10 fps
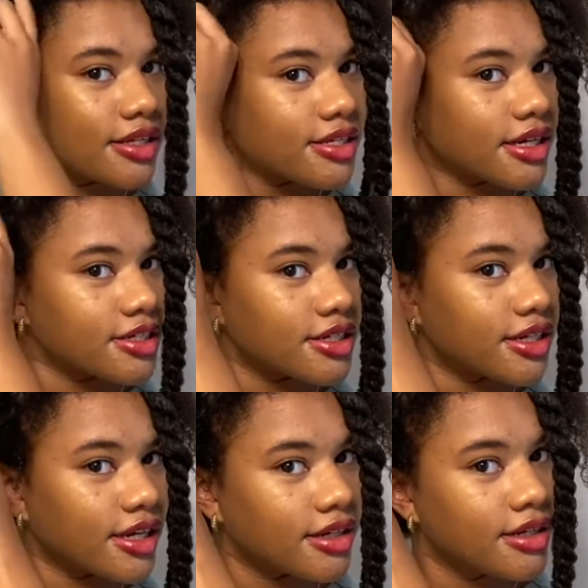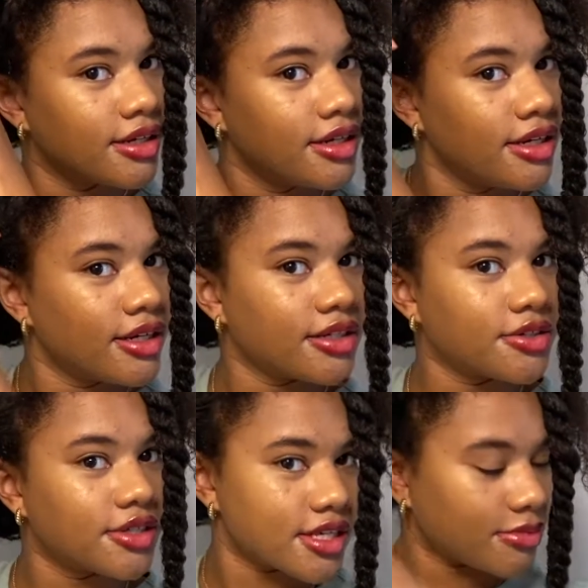section again and do
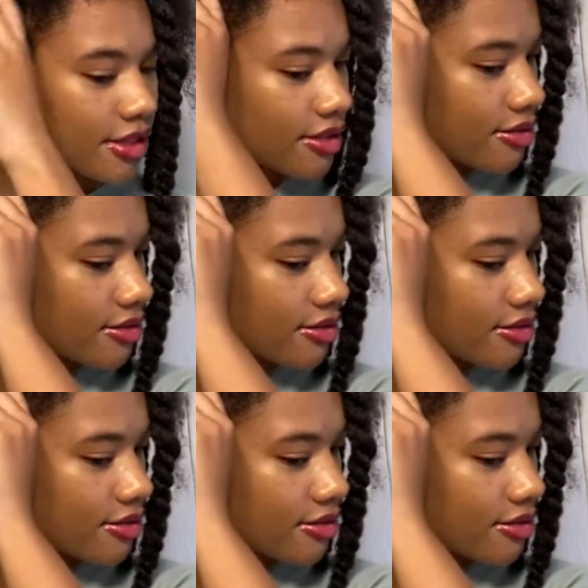the same thing.